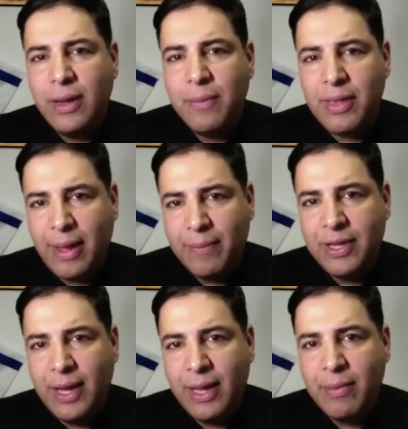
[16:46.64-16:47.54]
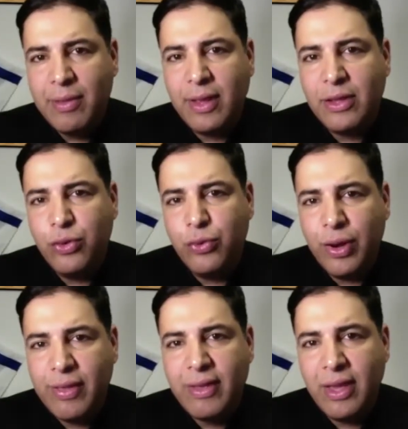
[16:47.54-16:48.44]
um, sometimes that you're
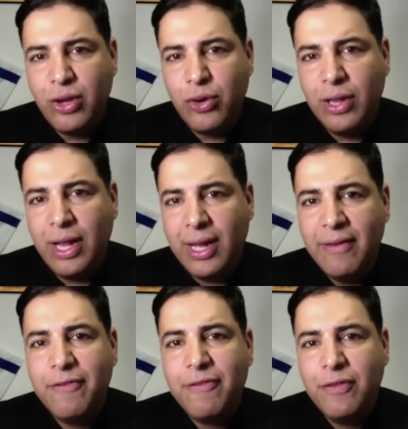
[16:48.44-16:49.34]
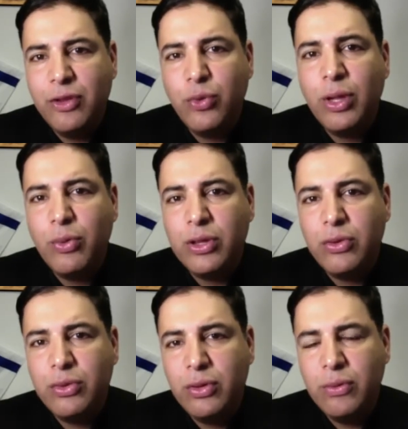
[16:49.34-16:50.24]
risking your life doing what
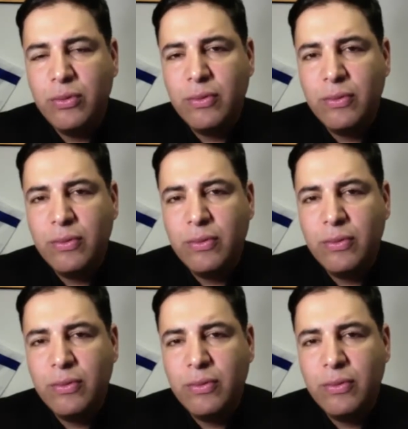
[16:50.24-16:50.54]
you do?